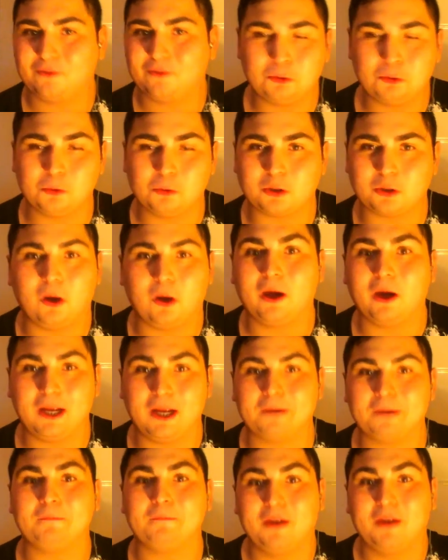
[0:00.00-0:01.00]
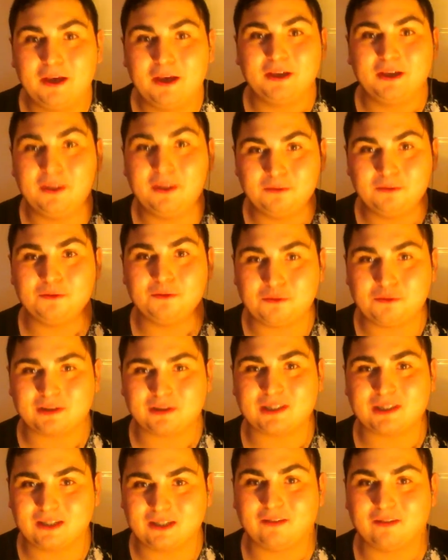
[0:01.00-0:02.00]
of course, I am huge
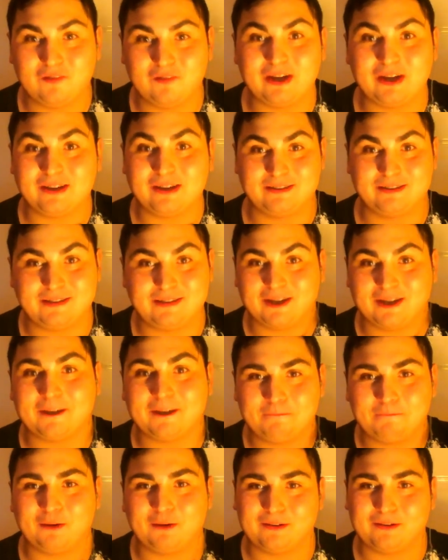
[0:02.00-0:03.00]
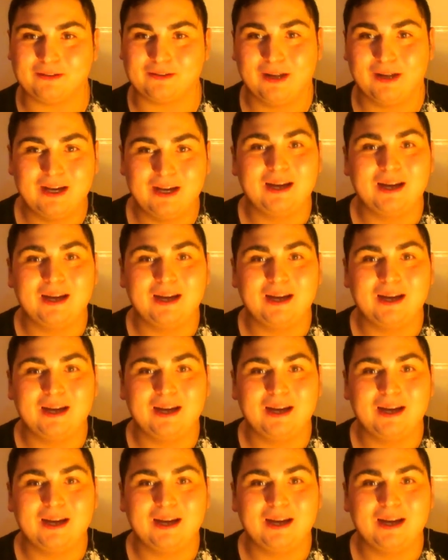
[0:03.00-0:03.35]
wrestling fan, Zak Brown,